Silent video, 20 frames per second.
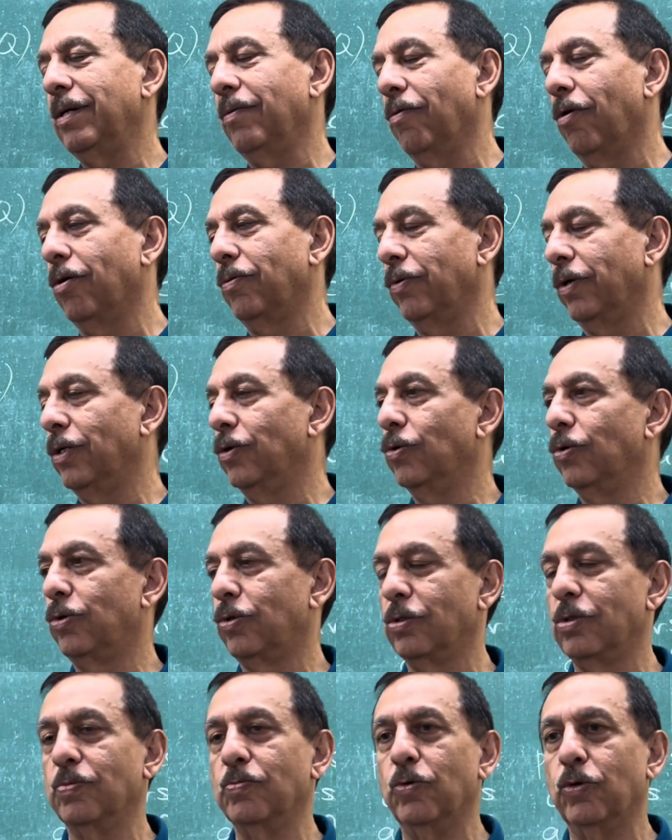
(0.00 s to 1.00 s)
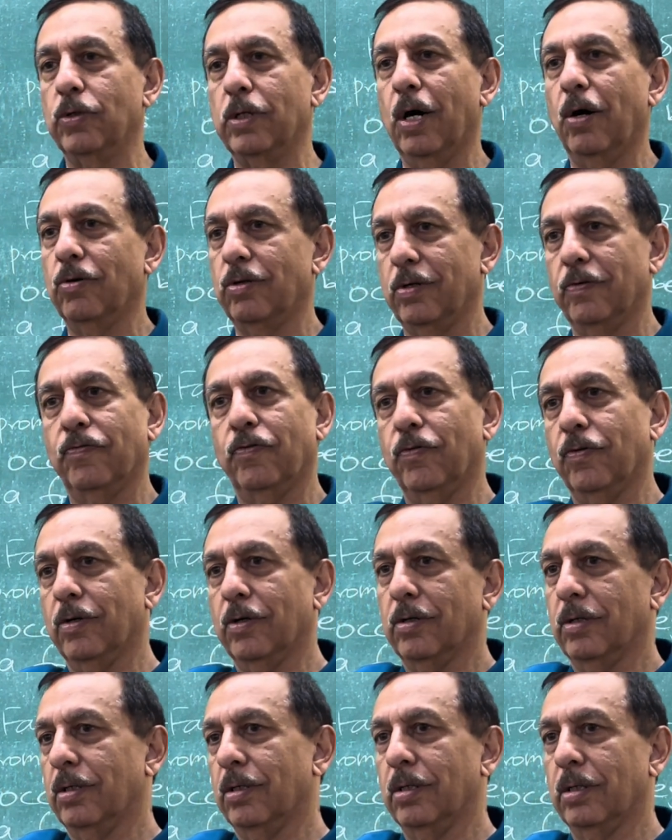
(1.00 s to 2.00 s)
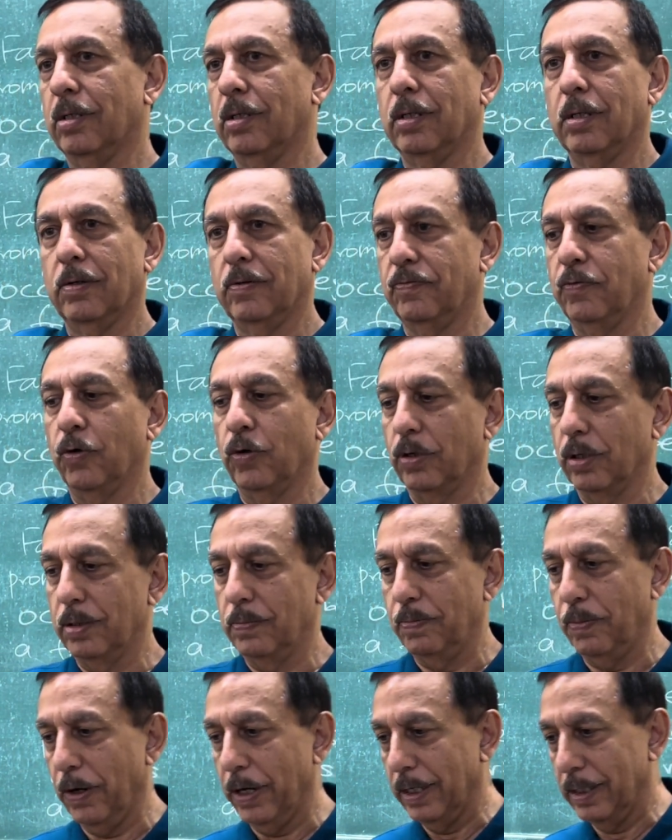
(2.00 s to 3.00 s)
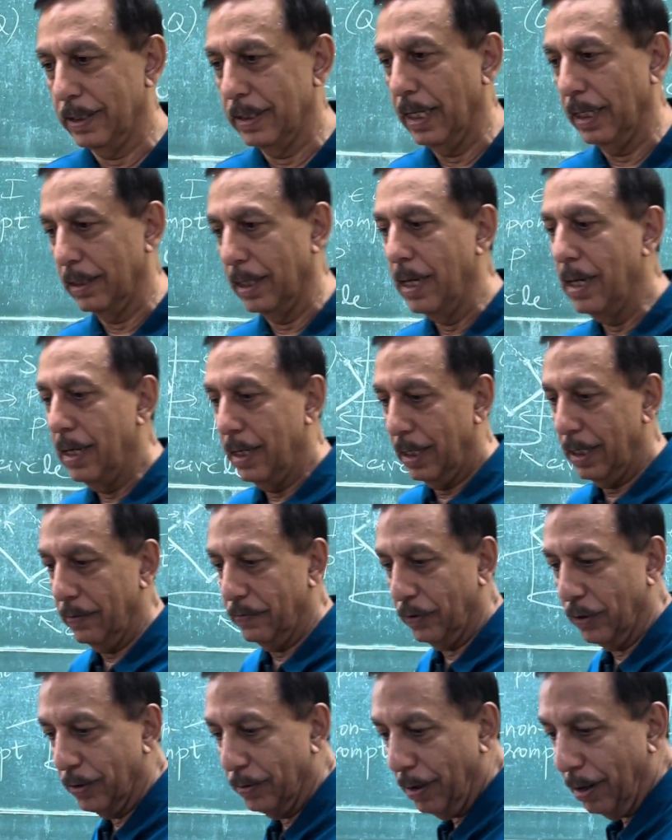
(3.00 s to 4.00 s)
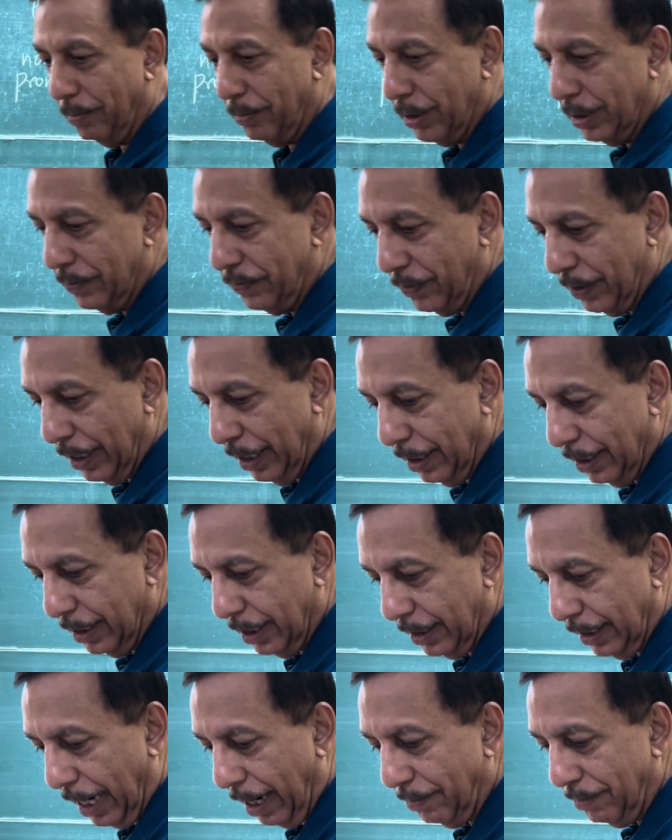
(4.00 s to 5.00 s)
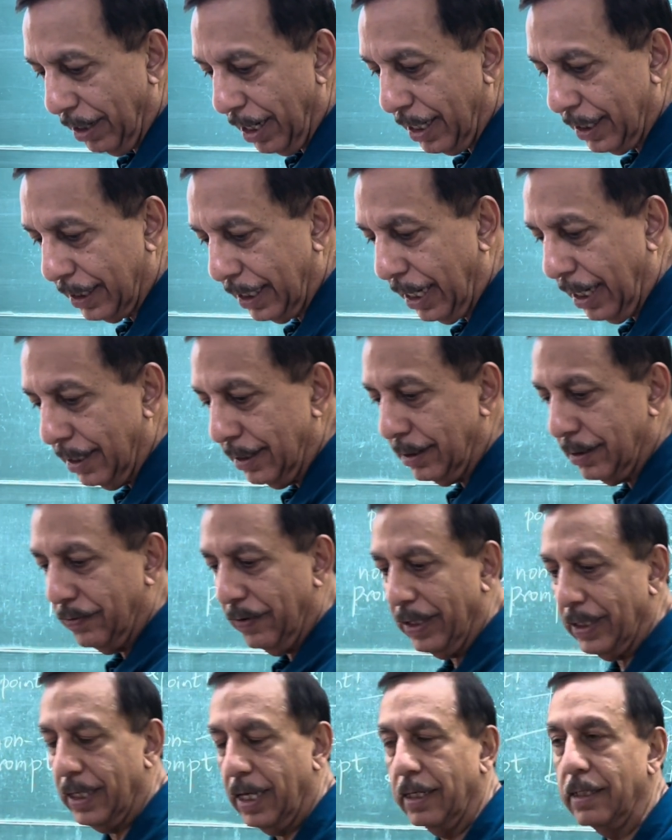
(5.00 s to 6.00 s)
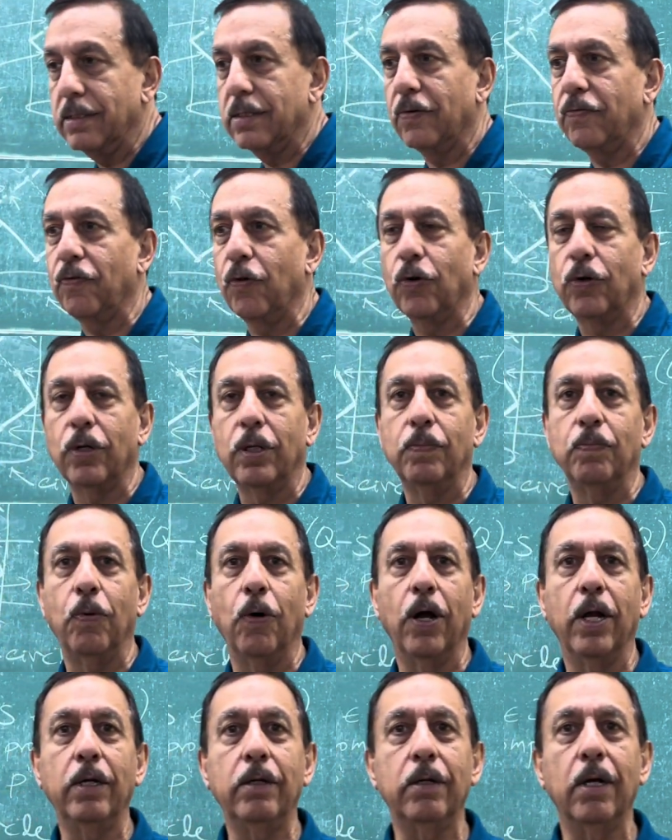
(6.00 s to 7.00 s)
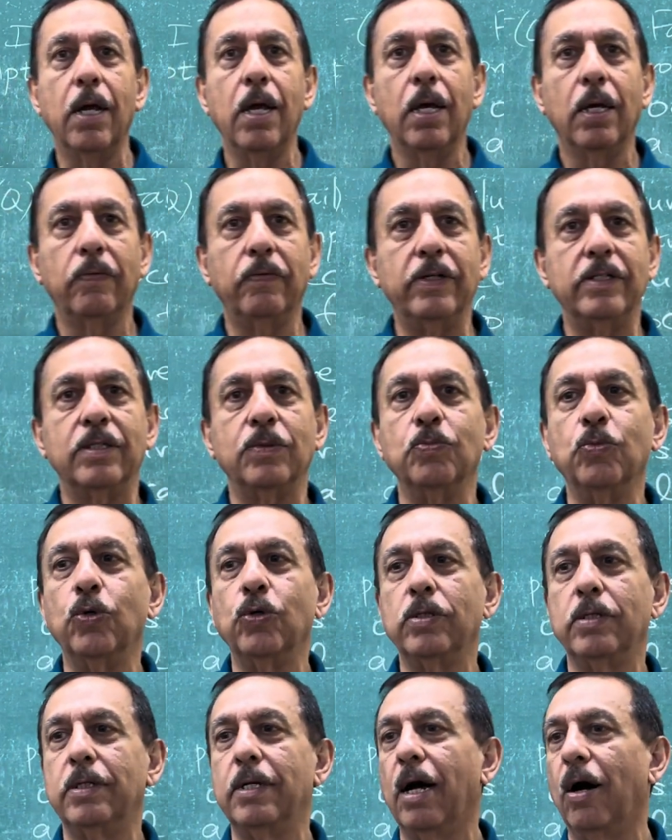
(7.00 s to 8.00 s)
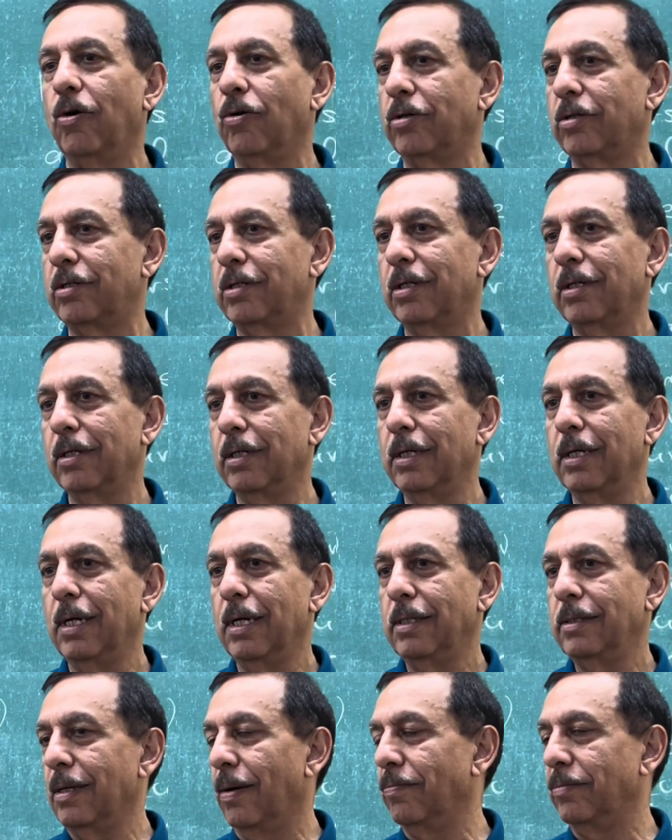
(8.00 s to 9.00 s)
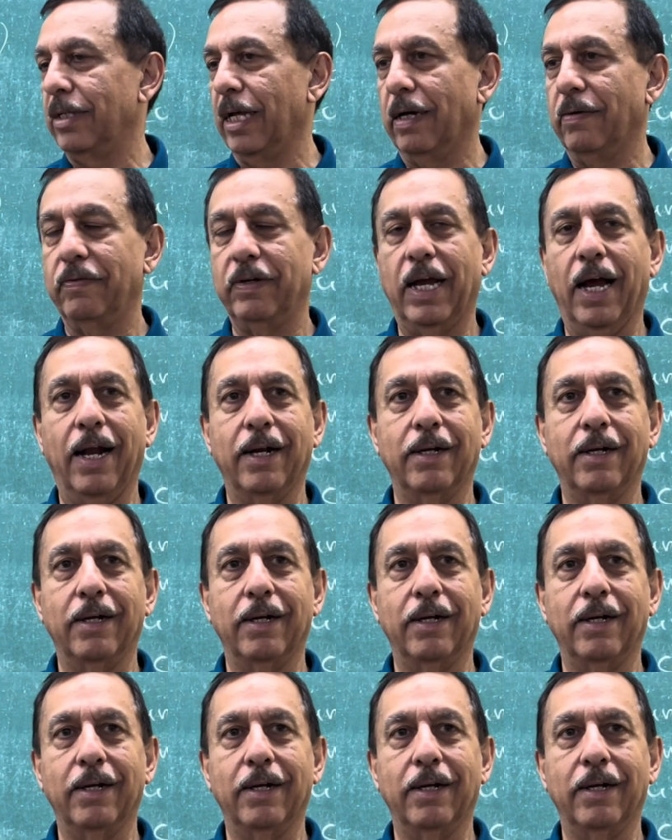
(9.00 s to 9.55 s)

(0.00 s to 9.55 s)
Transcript: what we do to smooth out a focal point. That if you remember in the time-like case, when there is a focal point, we smoothed out something. We